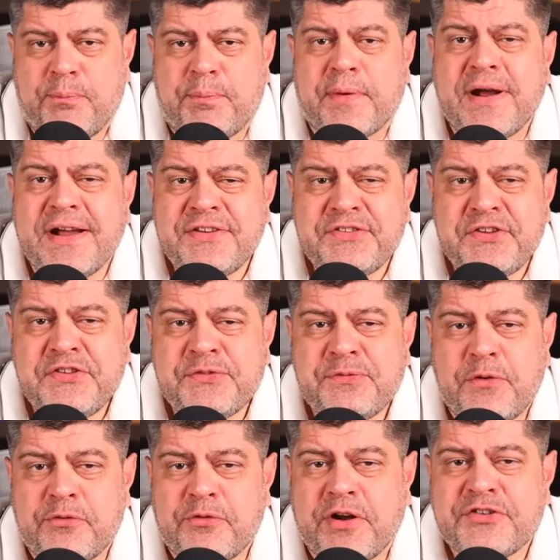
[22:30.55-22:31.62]
Prices
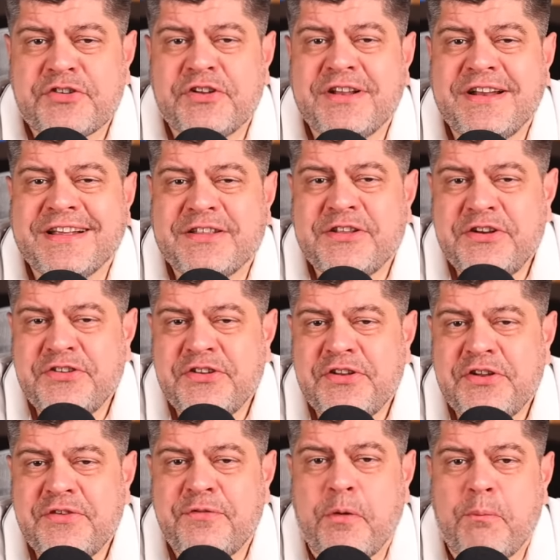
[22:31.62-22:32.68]
for Russian
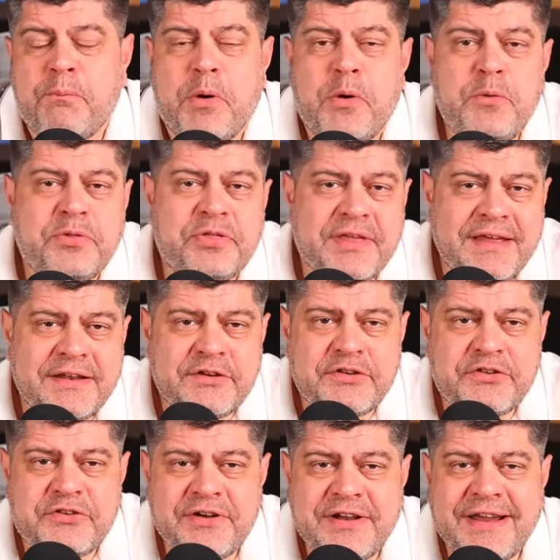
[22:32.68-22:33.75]
electricity for both
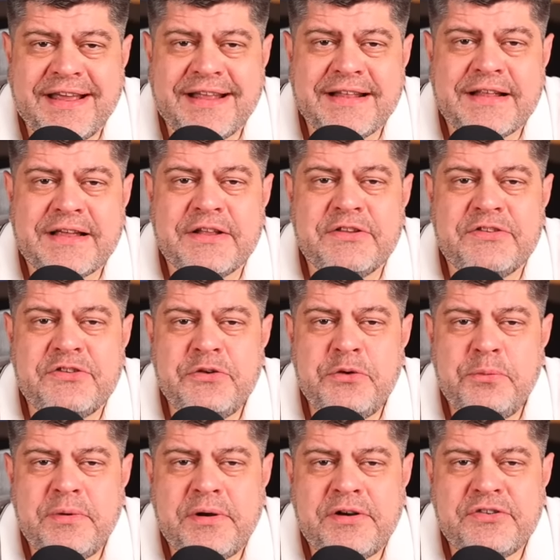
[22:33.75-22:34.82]
industry and
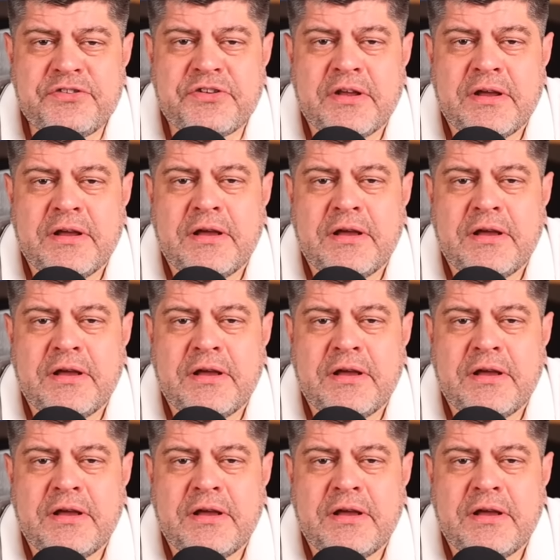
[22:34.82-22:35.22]
consumers